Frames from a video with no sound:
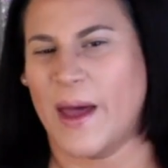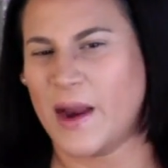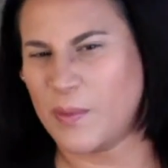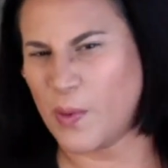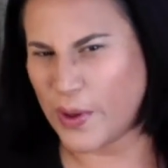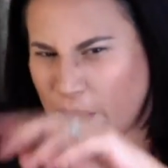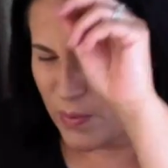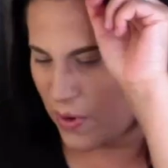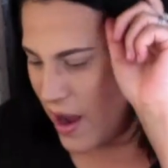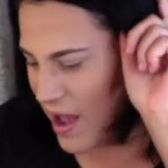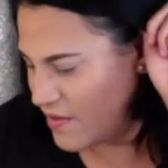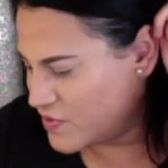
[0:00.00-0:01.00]
at a point where
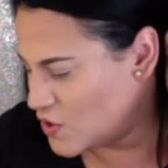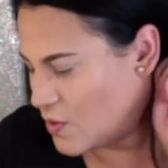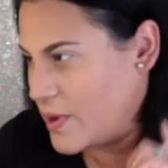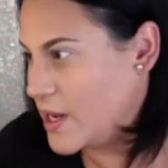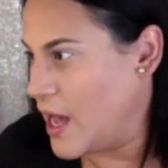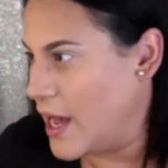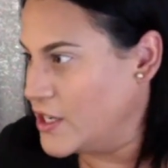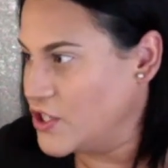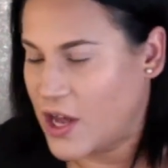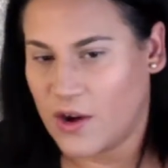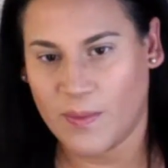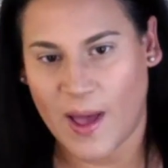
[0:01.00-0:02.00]
I have so many
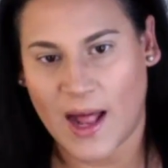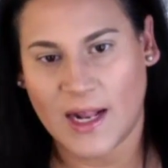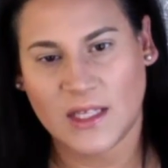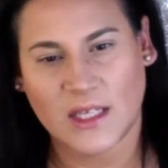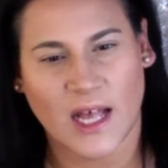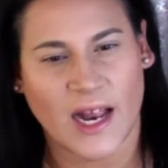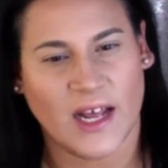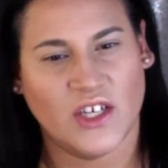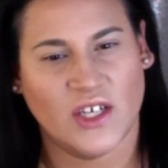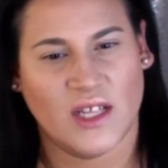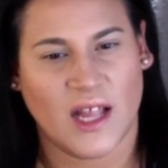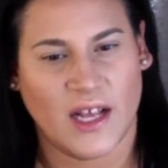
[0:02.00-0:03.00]
eyeshadow palettes that I
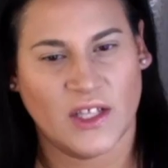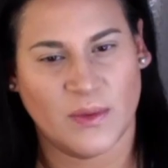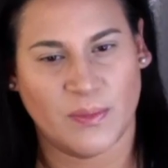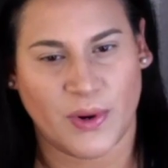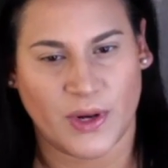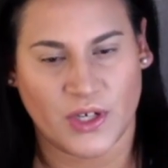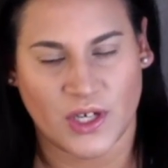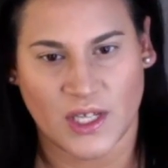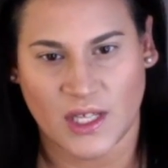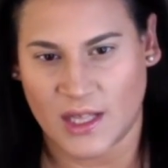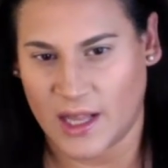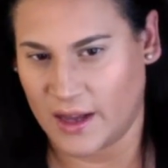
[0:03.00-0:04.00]
just like to
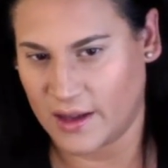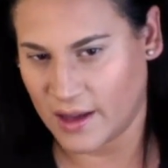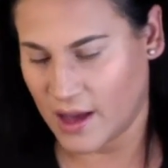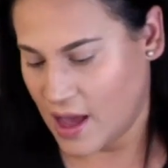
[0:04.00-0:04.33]
purchase like